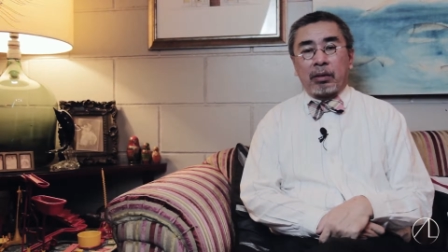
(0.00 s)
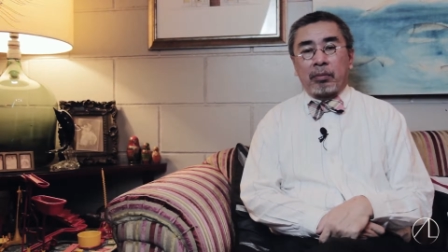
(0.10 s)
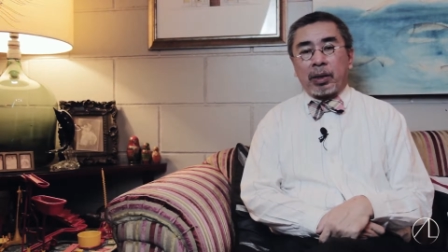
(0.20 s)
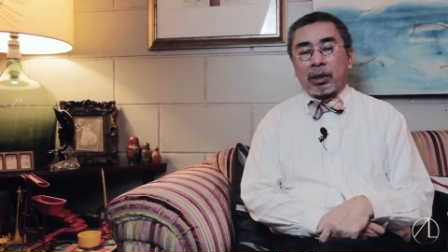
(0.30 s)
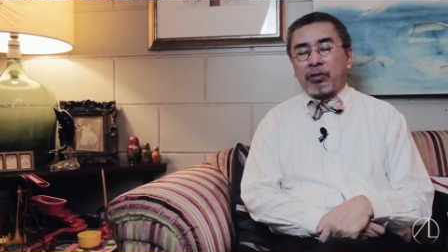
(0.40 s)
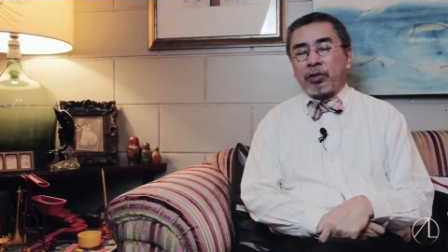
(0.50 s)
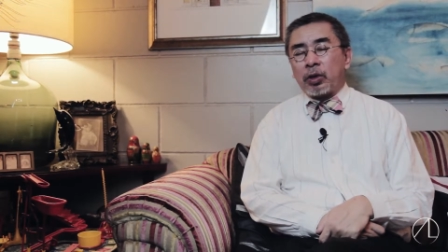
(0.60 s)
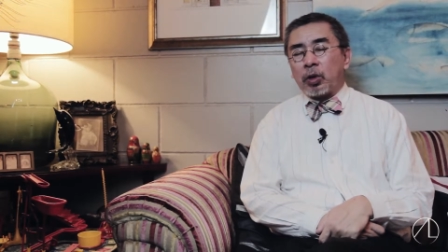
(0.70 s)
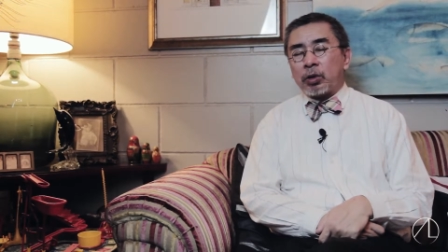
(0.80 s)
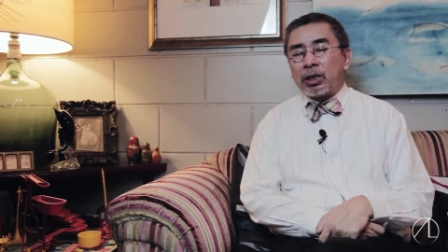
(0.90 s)
But if you
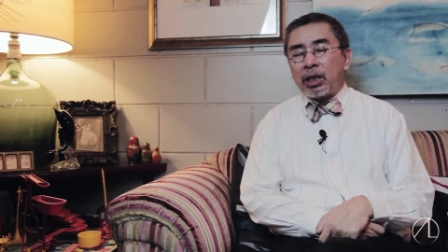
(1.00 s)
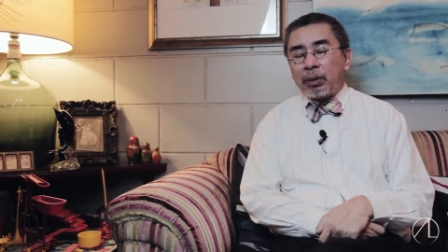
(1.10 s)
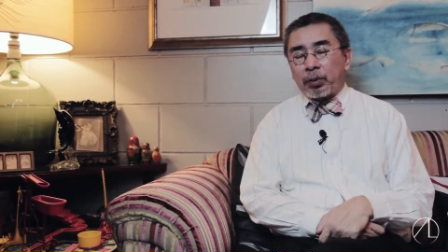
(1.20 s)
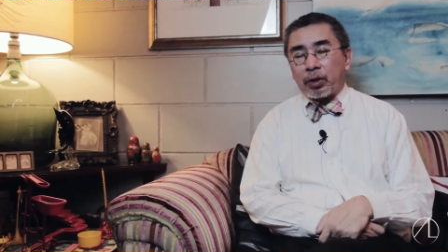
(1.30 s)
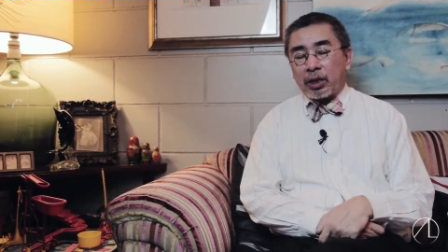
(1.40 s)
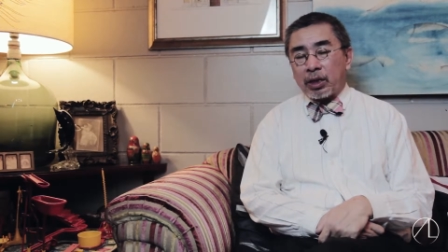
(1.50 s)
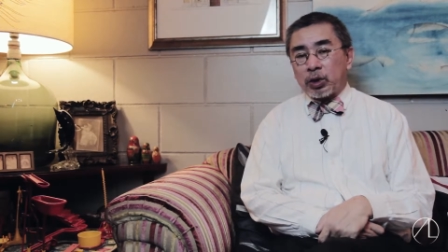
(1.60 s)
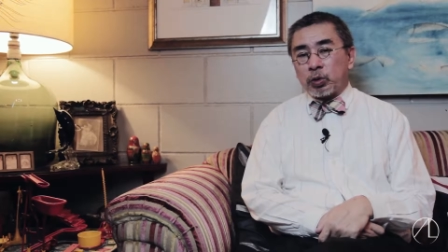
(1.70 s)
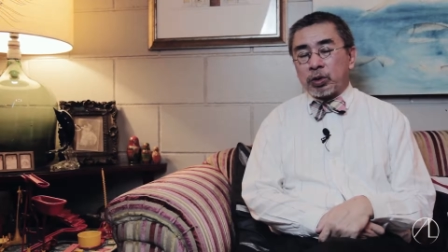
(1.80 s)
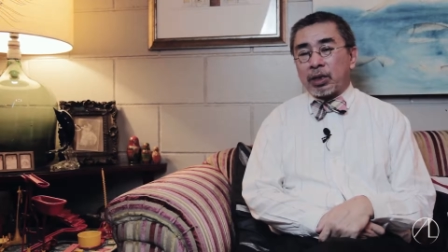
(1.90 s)
go deeper
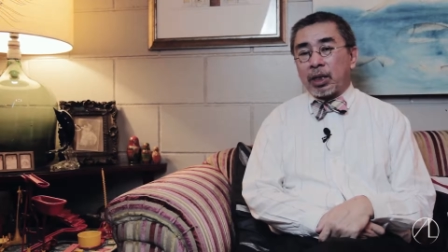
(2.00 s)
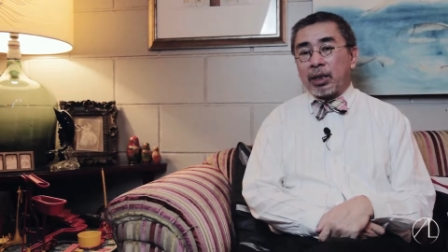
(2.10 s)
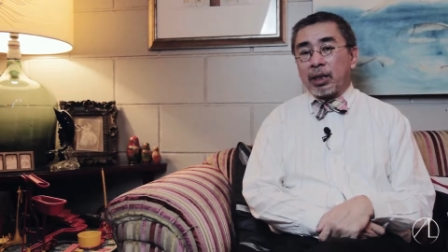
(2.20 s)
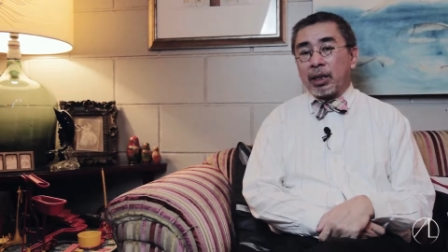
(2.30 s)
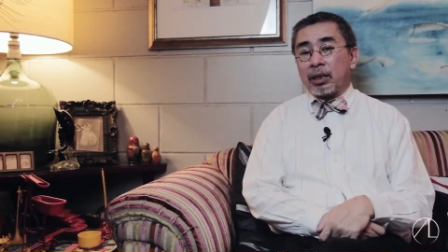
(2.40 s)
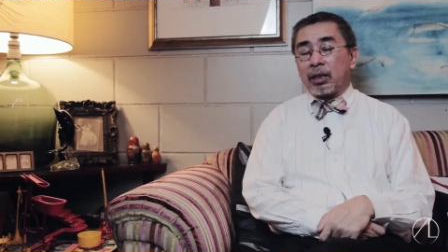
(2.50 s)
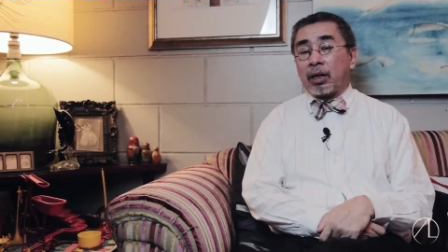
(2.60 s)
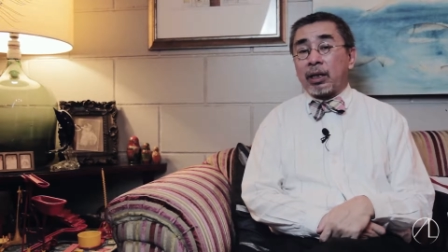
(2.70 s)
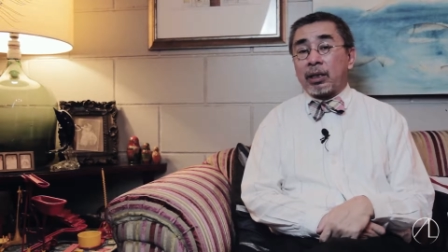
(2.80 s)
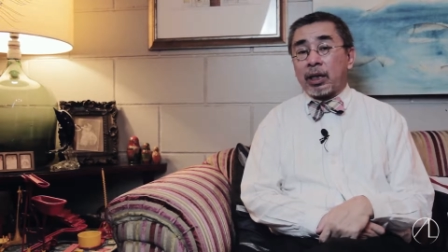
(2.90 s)
into studying the
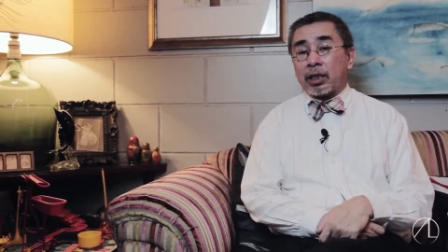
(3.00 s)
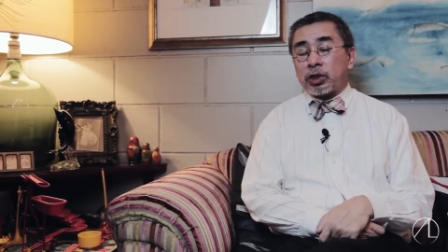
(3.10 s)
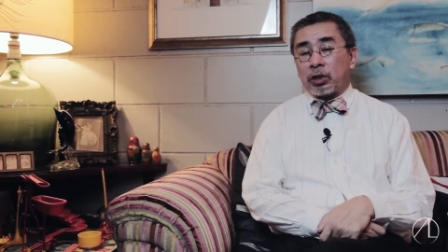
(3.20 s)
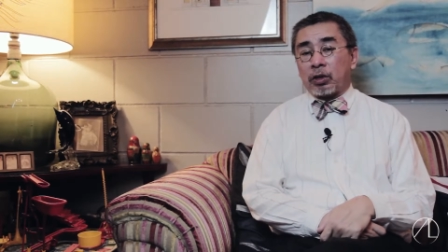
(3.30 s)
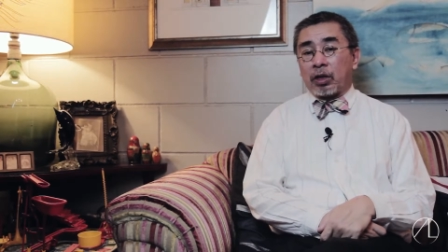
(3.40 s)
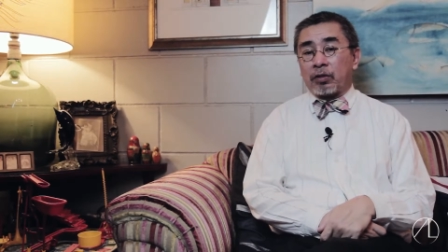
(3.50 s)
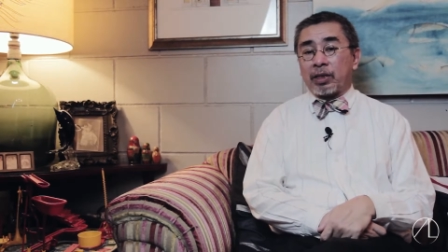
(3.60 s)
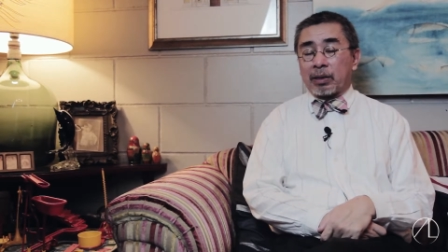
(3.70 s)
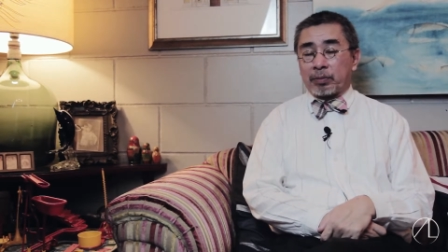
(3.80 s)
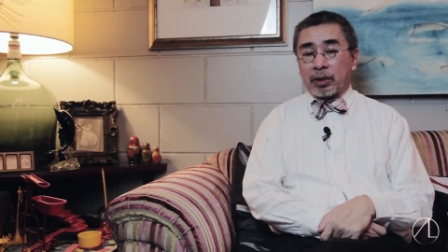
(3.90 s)
architecture of
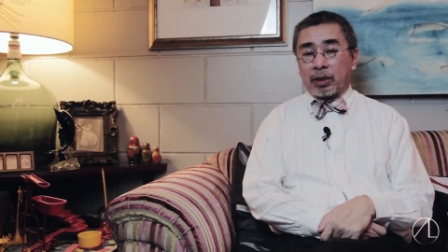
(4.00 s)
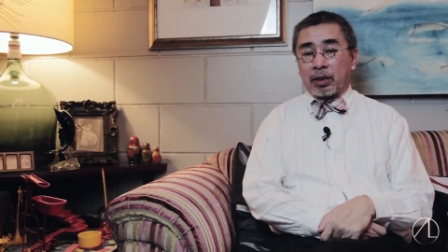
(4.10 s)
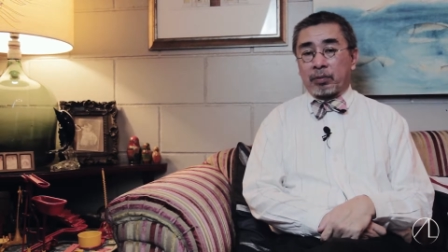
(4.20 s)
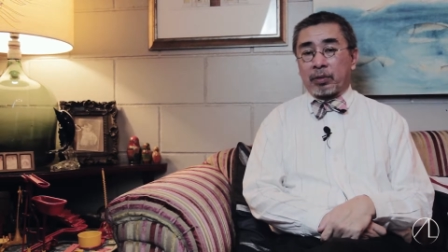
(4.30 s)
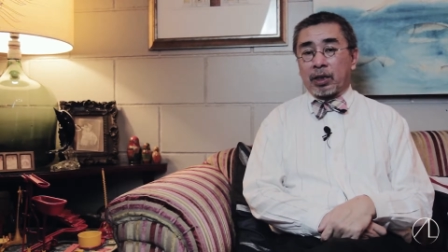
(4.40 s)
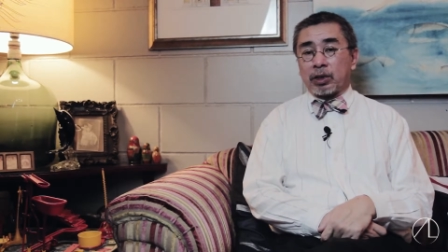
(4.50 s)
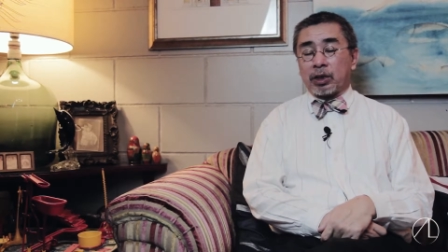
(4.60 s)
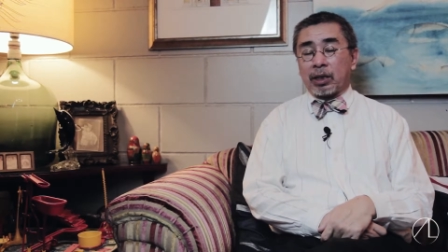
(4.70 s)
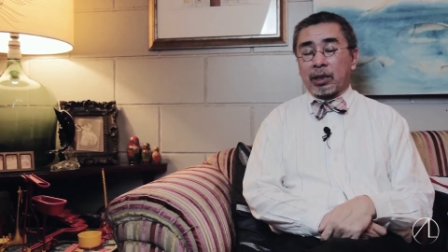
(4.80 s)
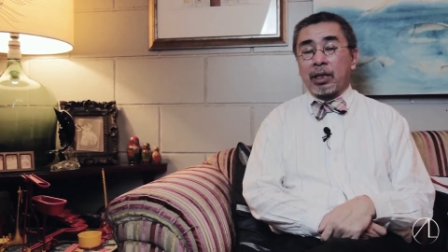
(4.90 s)
that particular project,